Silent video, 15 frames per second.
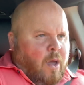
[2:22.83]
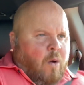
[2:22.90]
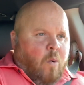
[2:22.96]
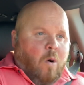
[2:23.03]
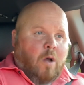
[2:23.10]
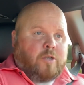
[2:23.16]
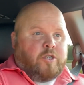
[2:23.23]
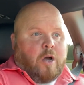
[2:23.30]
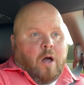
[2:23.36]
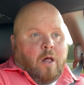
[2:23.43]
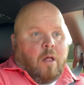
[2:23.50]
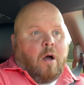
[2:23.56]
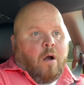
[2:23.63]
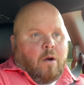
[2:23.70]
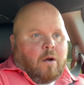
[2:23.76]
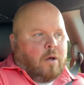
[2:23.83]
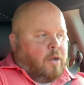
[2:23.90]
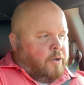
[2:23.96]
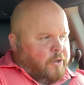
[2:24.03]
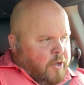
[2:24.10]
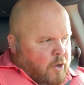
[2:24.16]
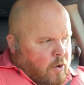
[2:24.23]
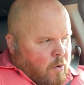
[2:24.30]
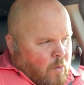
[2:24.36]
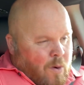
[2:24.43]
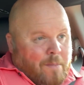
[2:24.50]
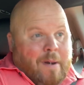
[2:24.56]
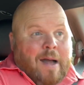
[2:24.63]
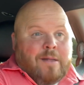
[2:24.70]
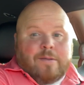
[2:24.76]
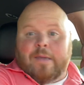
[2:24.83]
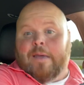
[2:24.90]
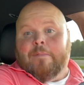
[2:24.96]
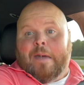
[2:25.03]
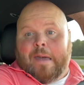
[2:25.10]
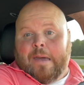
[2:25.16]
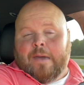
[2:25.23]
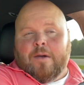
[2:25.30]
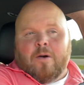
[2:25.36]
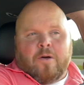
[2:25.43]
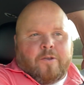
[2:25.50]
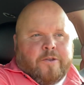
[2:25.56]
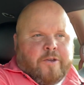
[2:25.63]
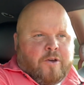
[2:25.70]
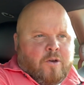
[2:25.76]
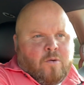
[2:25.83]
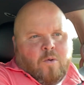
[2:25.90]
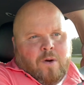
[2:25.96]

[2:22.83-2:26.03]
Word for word: what y'all are going to do or what my team ain't going to do.